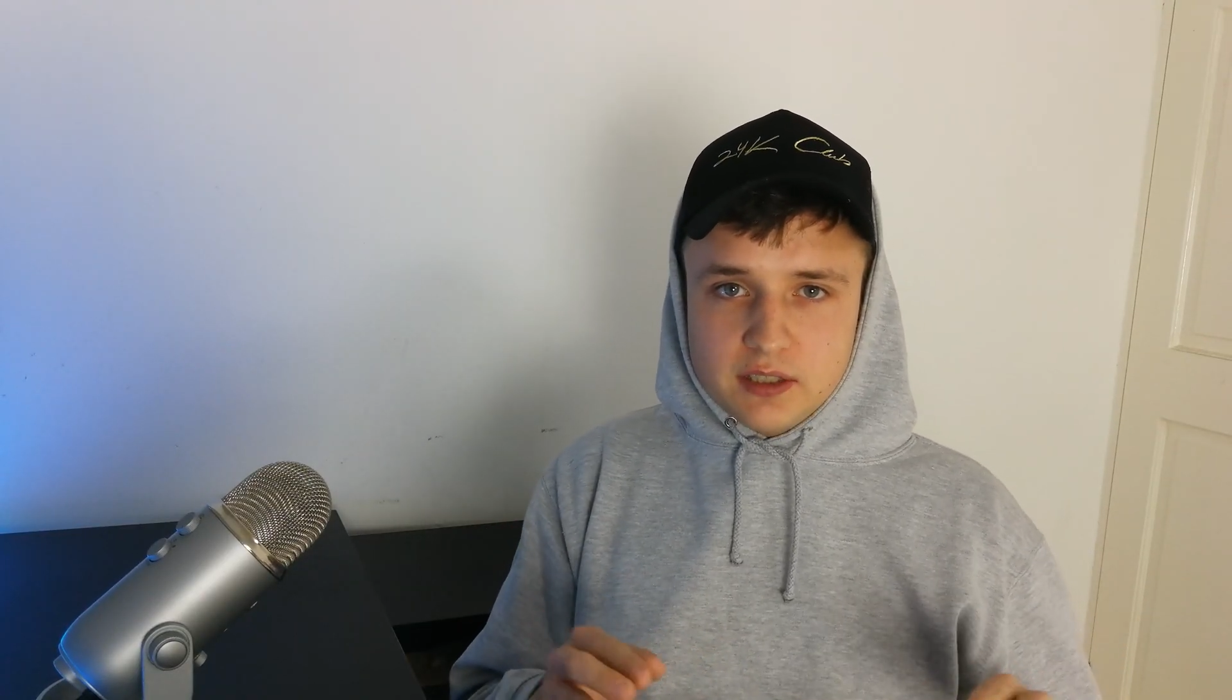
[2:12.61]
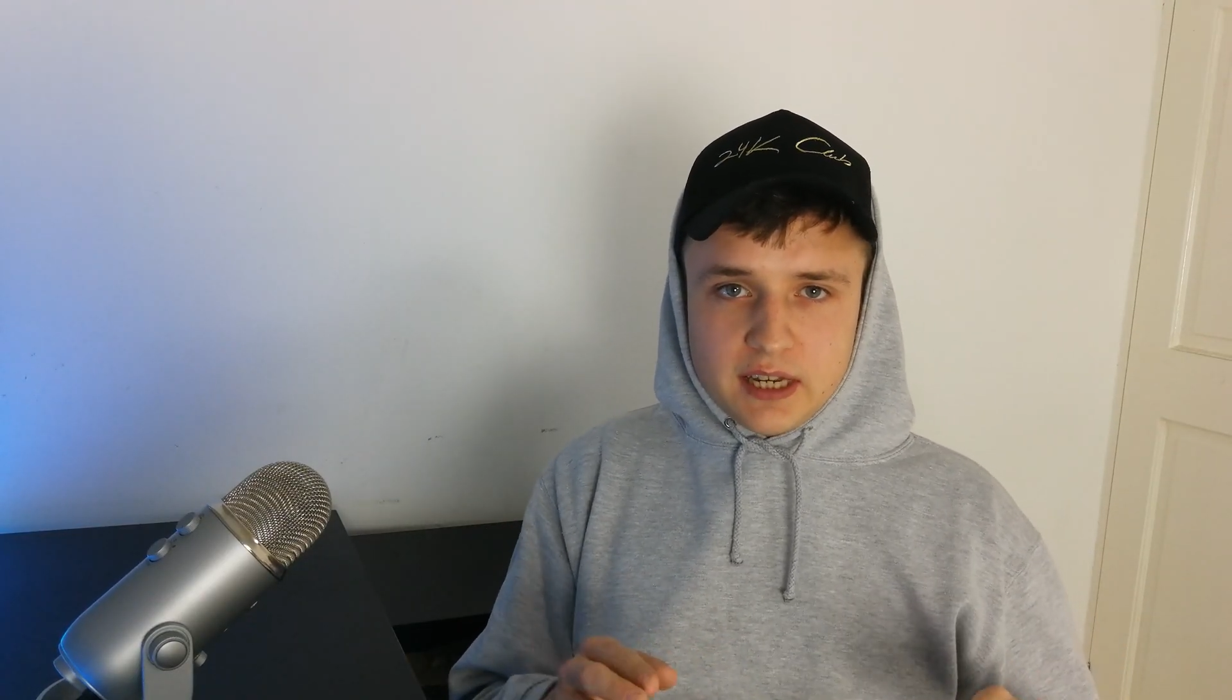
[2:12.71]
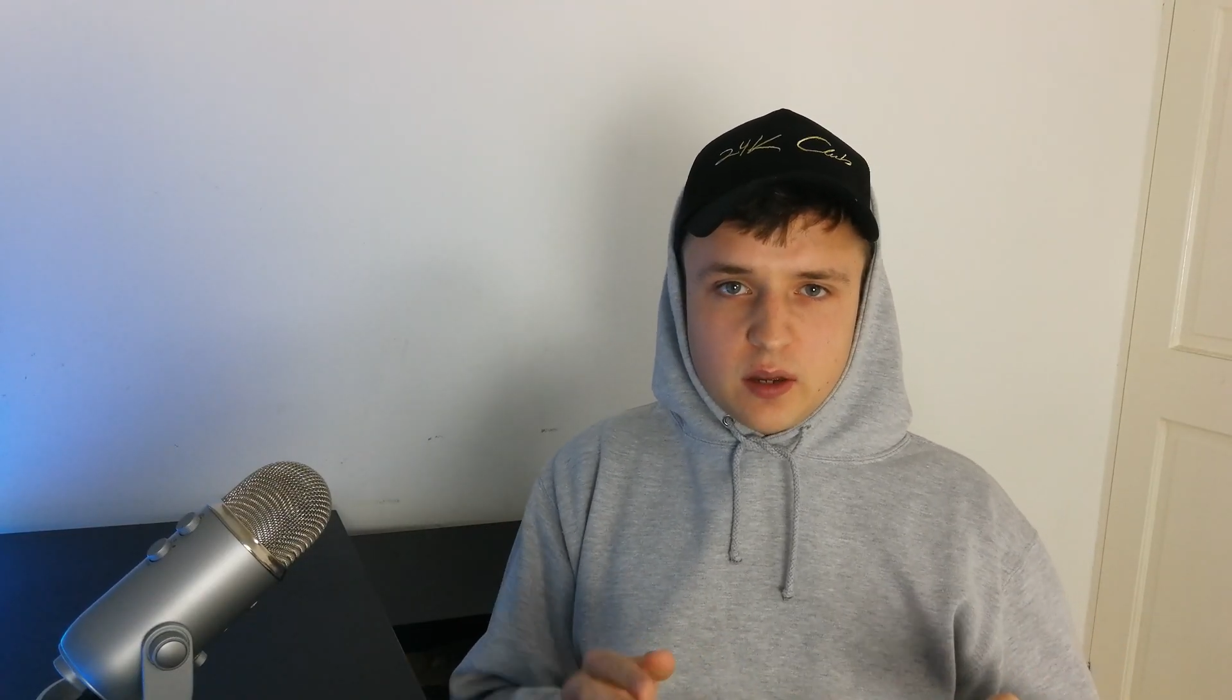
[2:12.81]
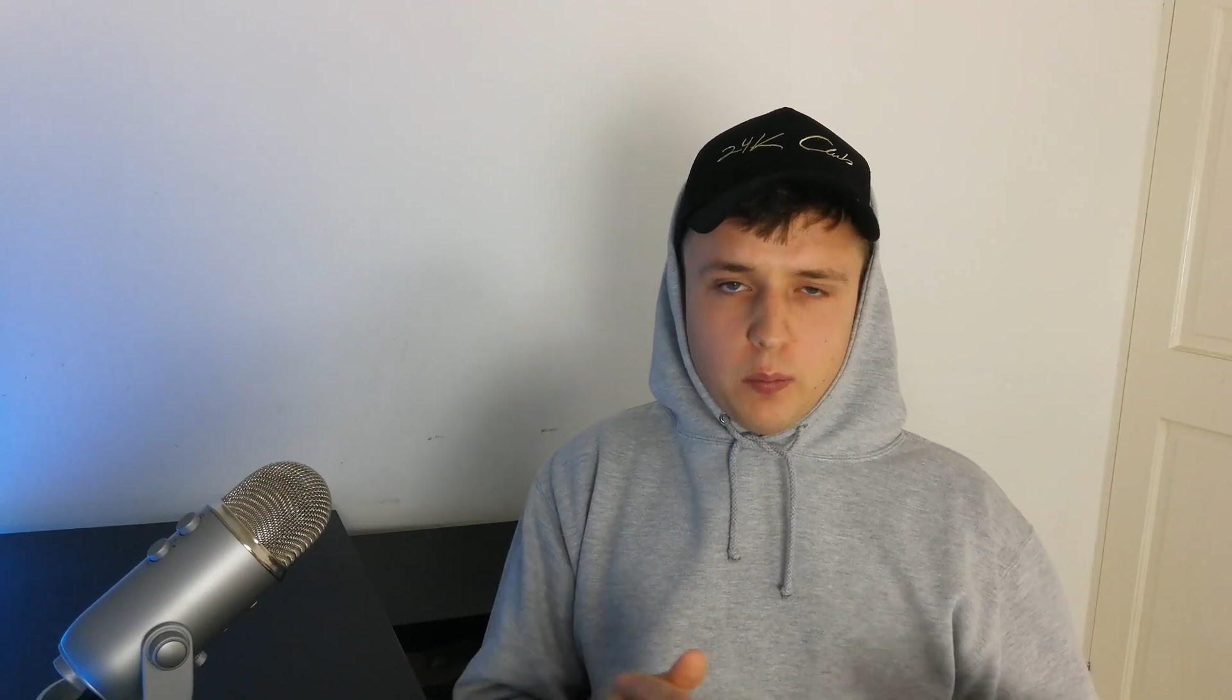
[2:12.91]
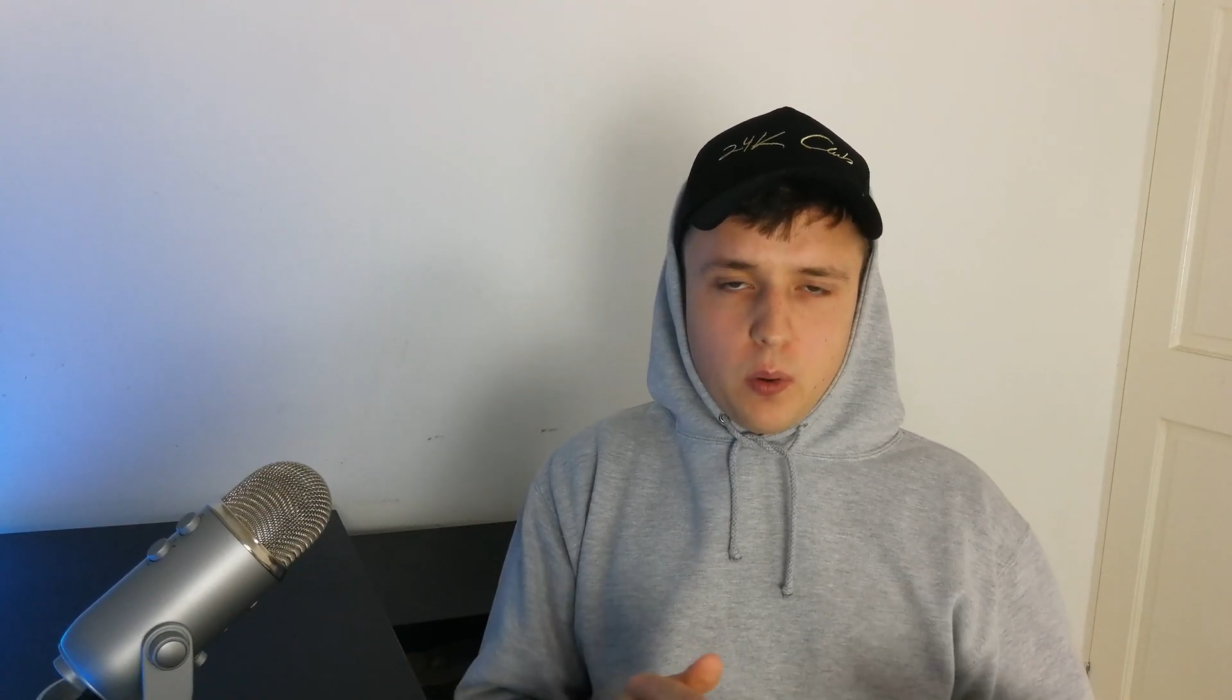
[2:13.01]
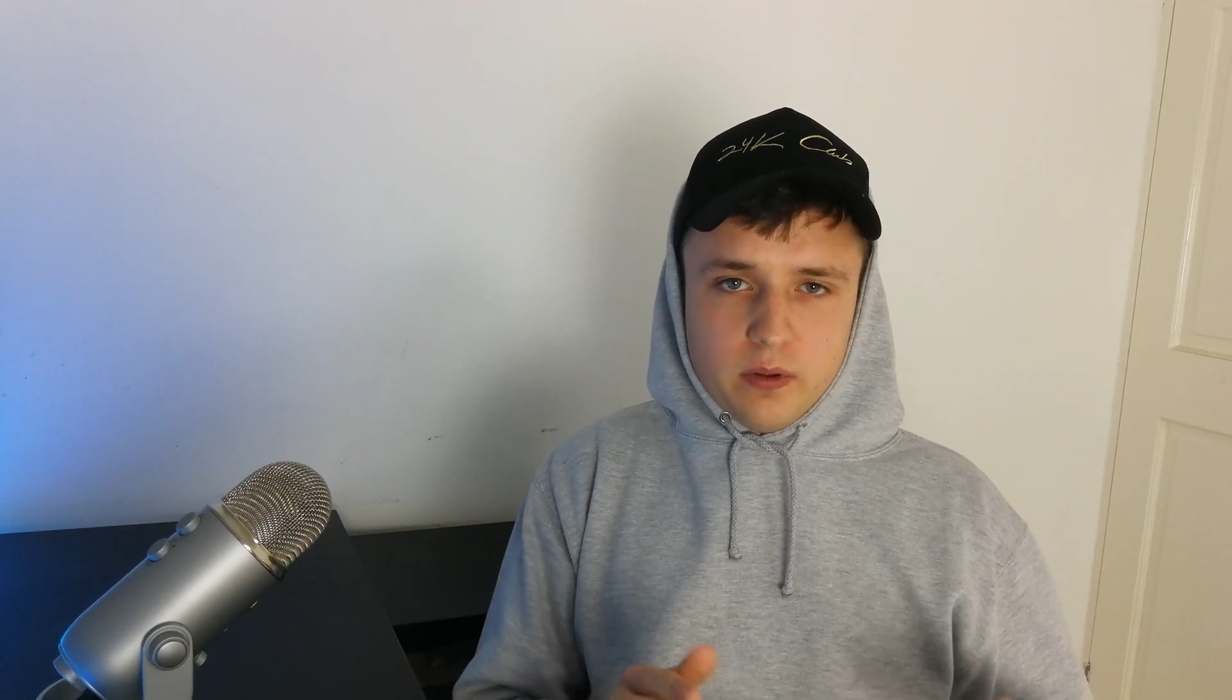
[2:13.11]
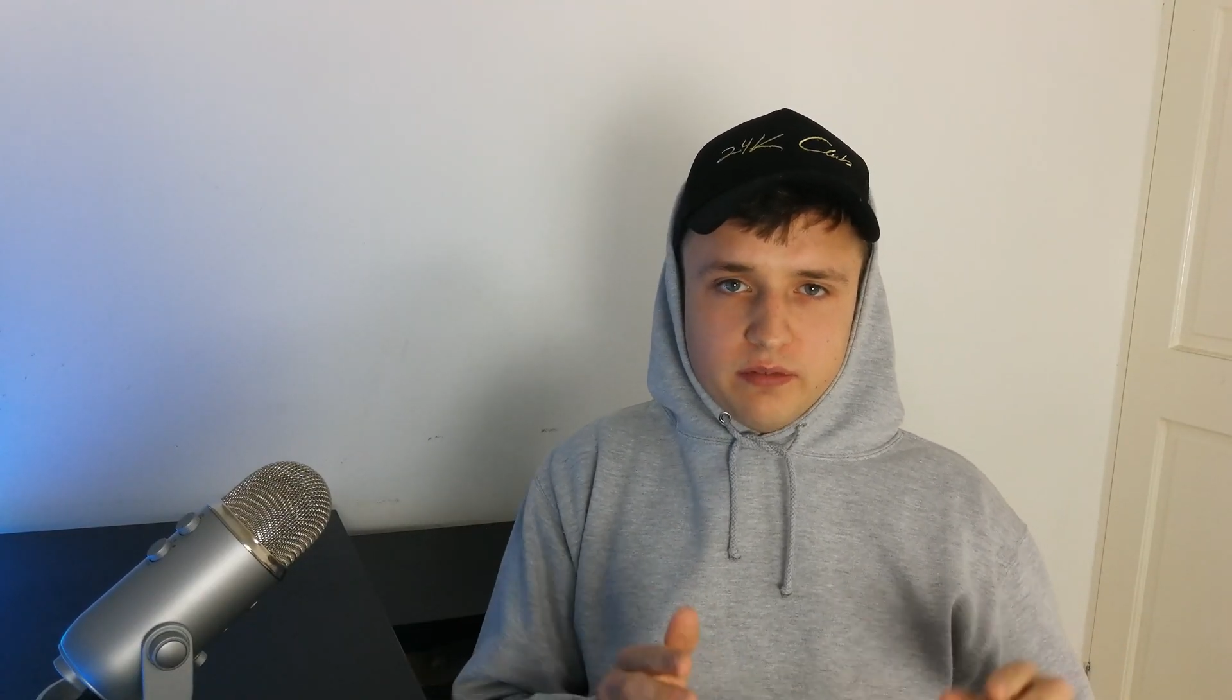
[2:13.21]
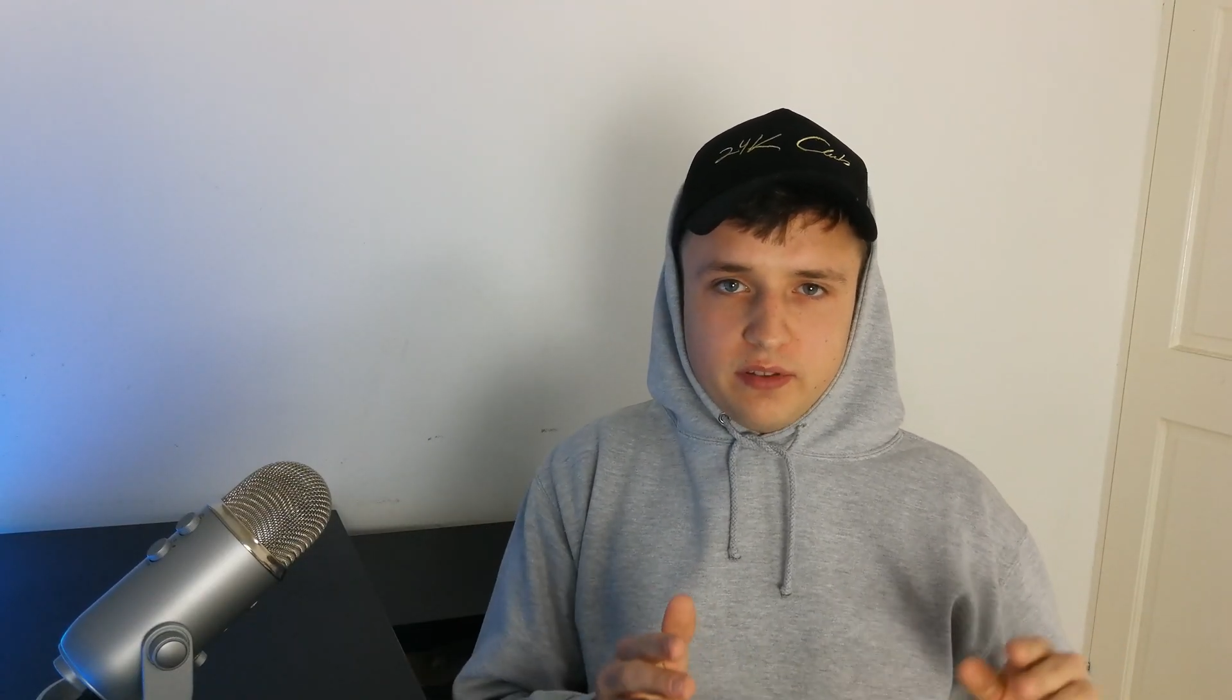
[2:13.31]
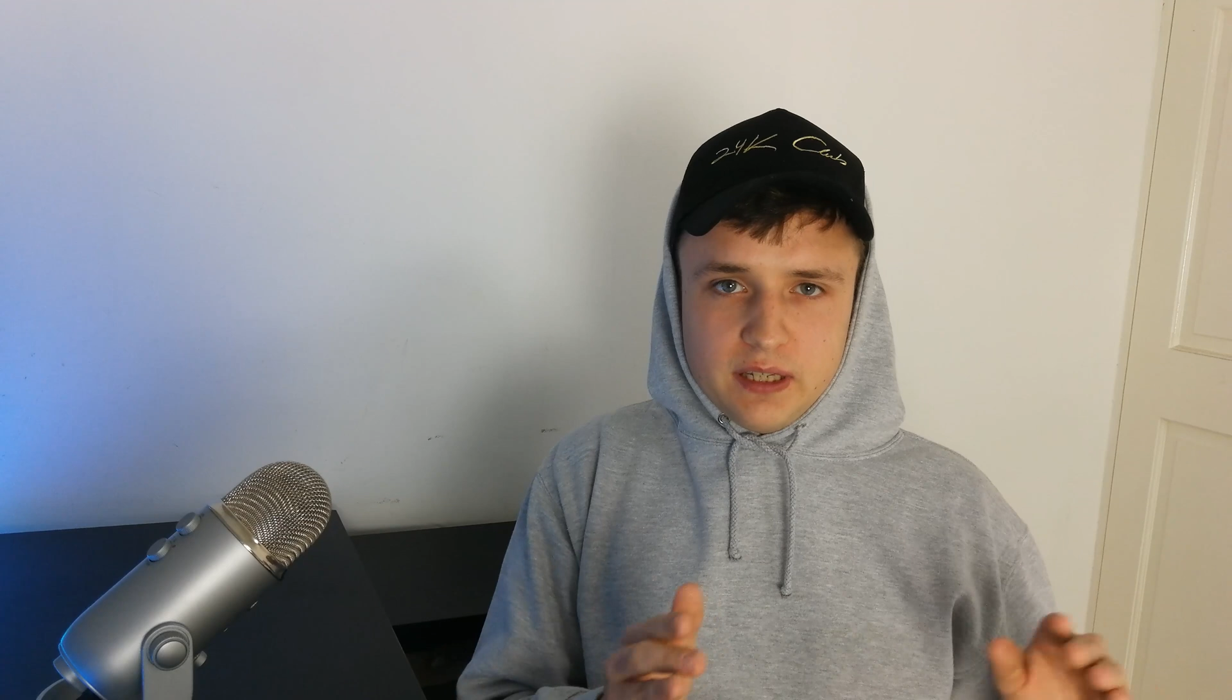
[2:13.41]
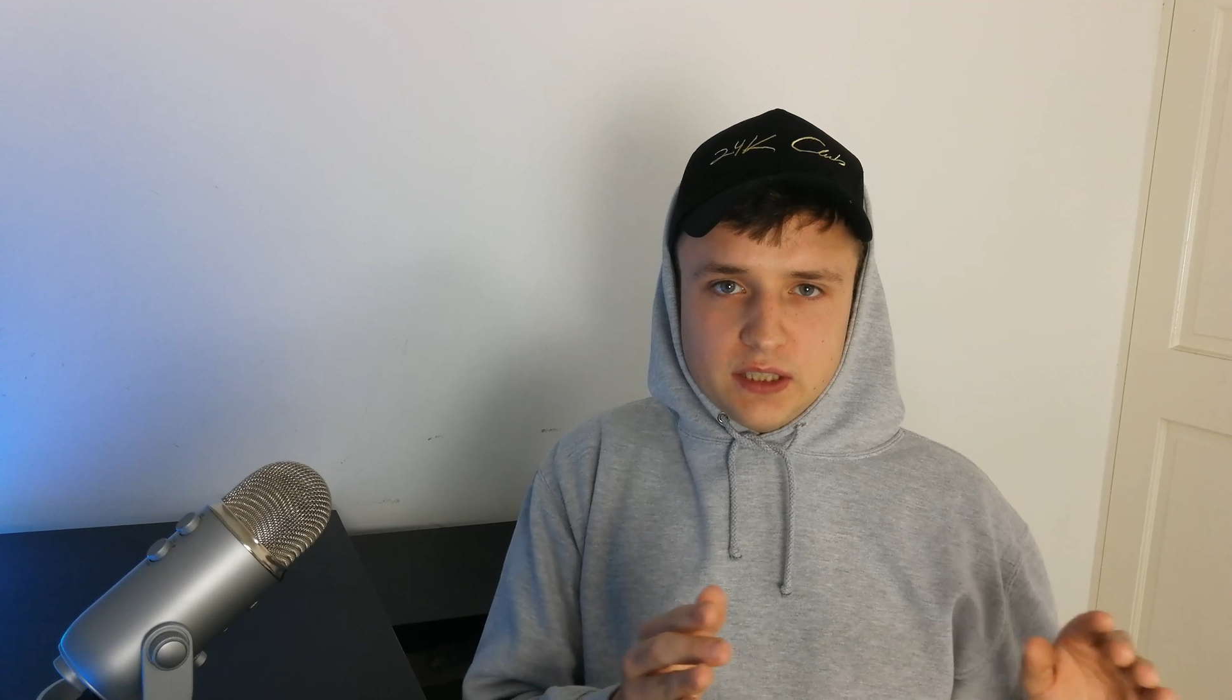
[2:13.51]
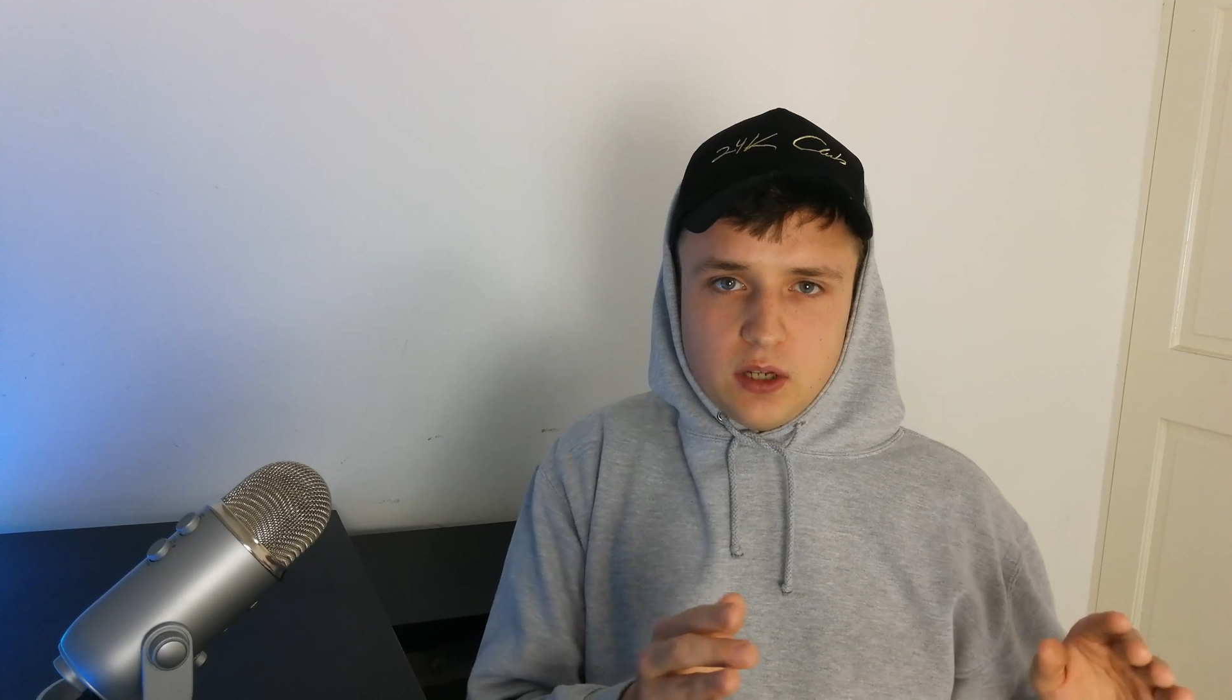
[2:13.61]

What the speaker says: take a moment for